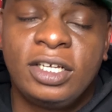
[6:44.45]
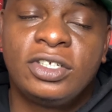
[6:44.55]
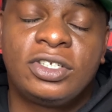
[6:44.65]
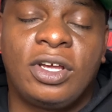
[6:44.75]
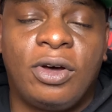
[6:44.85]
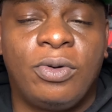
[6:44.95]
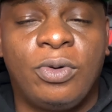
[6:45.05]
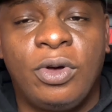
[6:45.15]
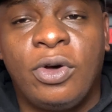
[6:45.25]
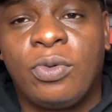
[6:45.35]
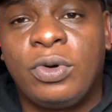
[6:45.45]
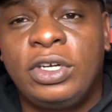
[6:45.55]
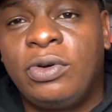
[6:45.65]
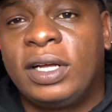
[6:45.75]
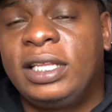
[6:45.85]
So what
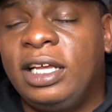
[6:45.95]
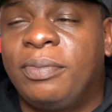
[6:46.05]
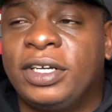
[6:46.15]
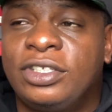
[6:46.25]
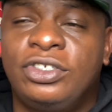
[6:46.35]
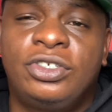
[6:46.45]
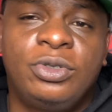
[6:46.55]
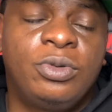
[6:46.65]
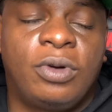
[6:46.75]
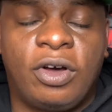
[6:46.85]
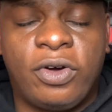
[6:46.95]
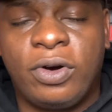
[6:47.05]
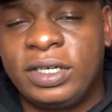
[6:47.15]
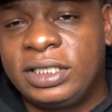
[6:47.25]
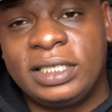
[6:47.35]
do I think about this shoe? Of
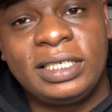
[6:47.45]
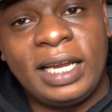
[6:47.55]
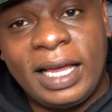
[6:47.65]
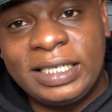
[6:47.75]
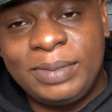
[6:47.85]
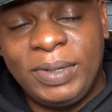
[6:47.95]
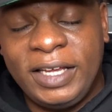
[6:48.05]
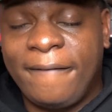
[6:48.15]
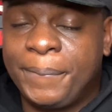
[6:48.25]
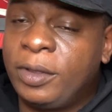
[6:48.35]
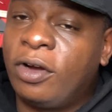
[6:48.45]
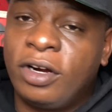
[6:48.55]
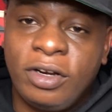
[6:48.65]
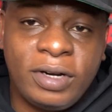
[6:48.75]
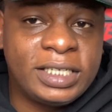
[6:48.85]
course, it's an SB. You already
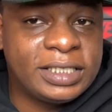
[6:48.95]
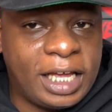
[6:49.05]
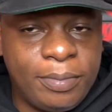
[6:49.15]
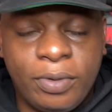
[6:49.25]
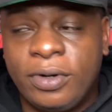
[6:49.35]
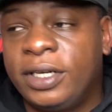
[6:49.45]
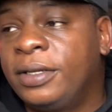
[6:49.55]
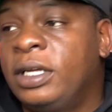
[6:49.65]
know that's skateboarding.